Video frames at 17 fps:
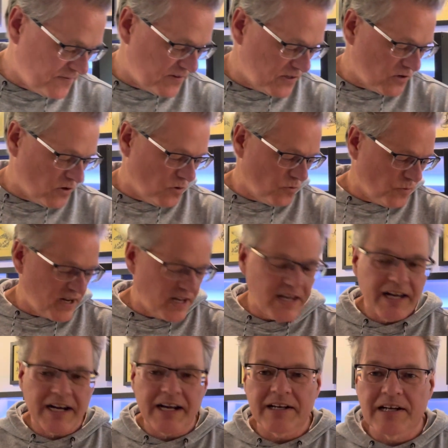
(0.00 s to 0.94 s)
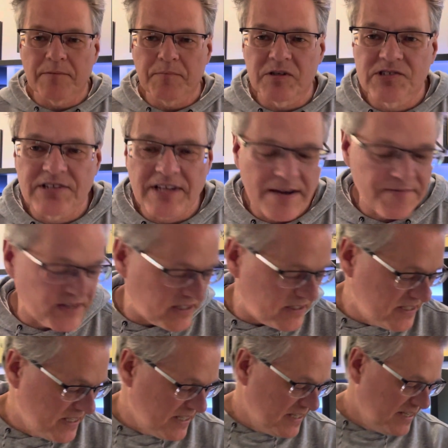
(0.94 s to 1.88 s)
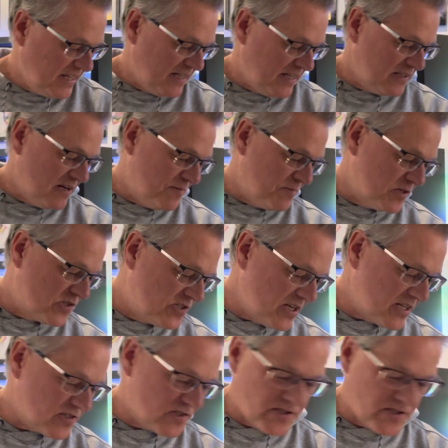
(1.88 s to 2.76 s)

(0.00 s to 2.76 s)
You Don't Weaken at number 7. At number 6